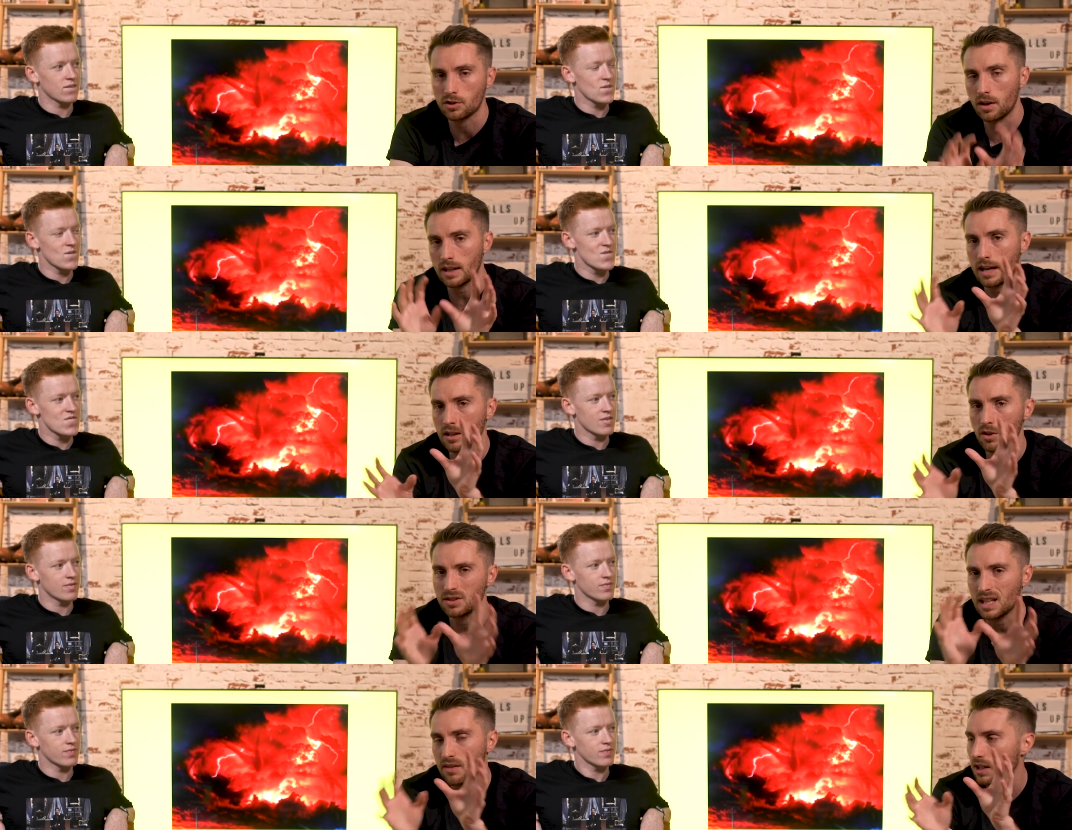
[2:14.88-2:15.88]
Speaker 1: got that, you know,
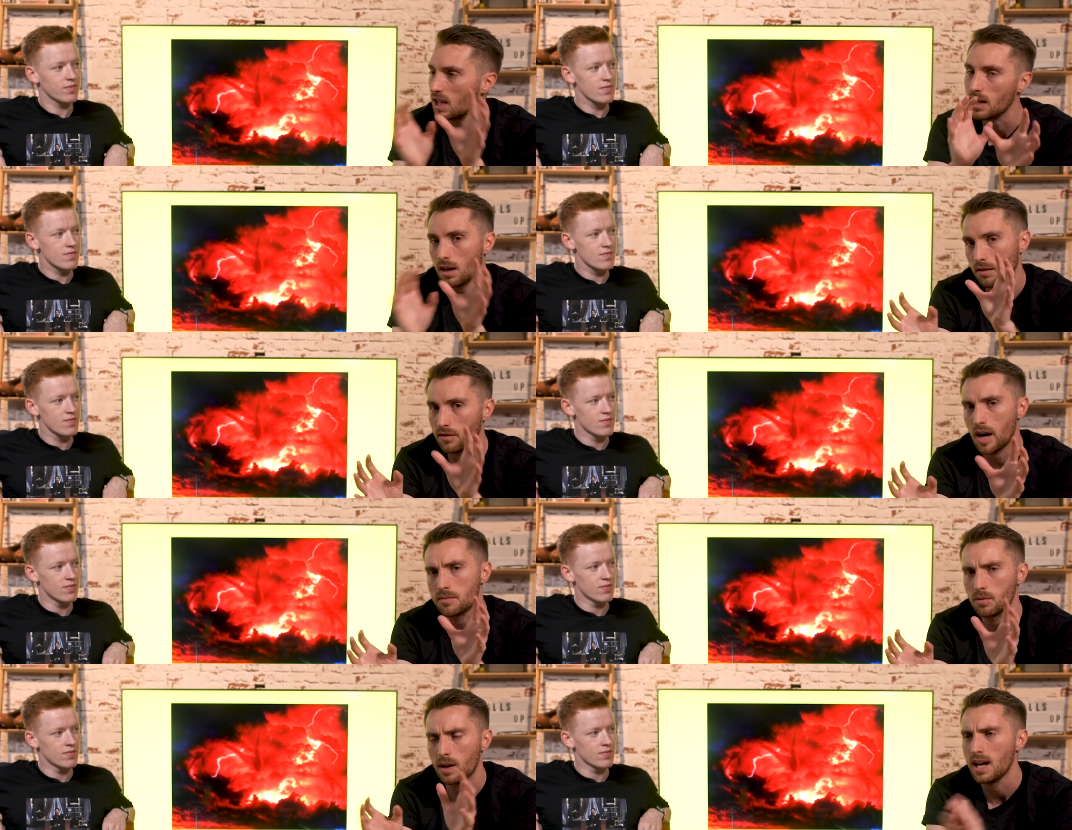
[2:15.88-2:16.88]
Stephen King kind of
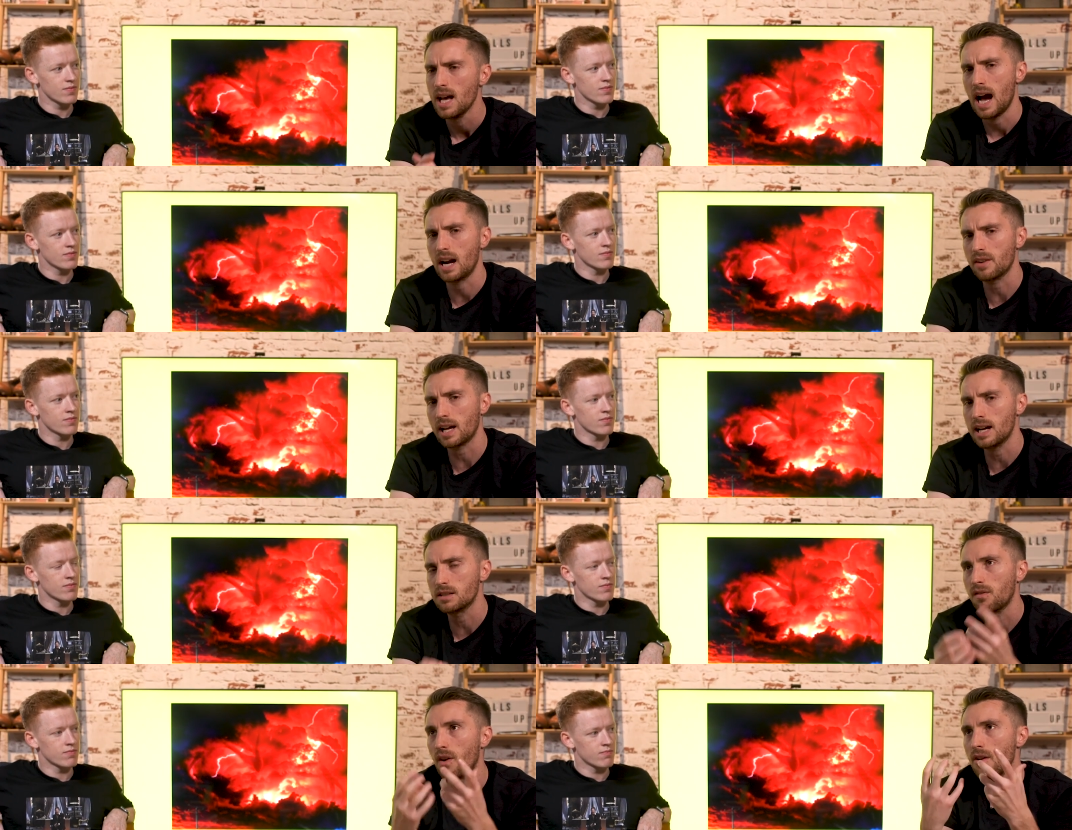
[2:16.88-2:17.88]
vibe to it. And I think it
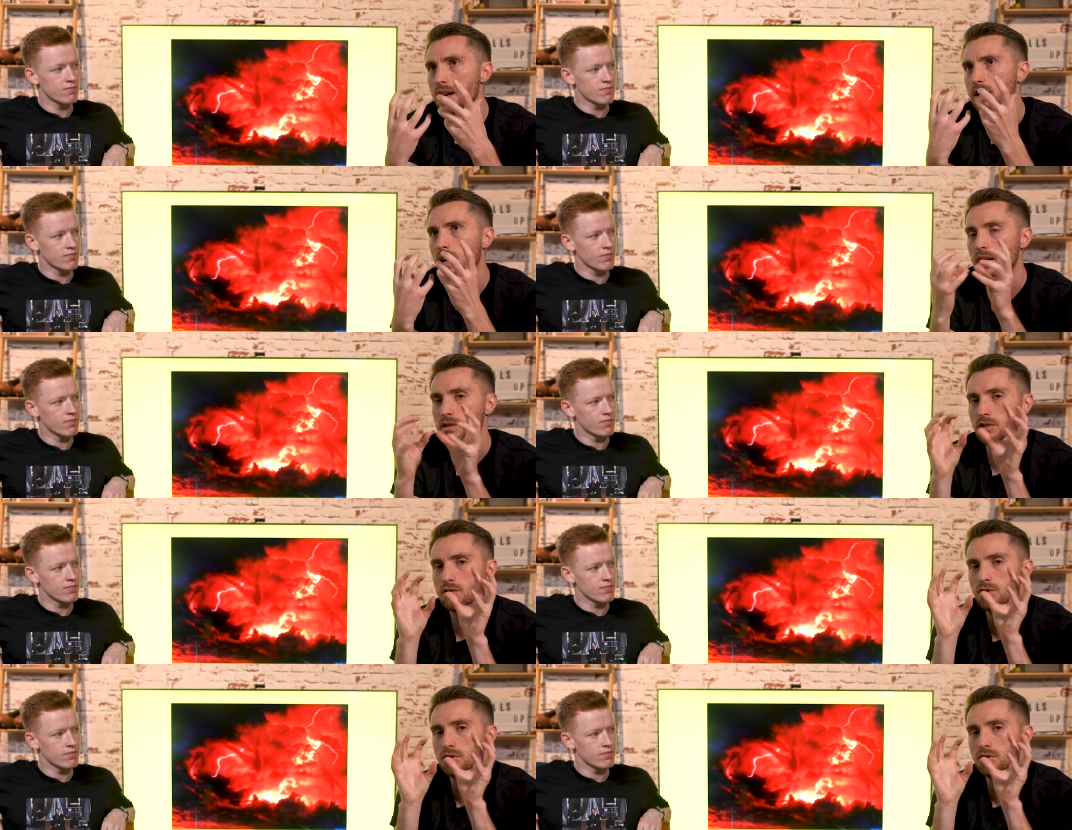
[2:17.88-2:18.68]
has a very, like, a,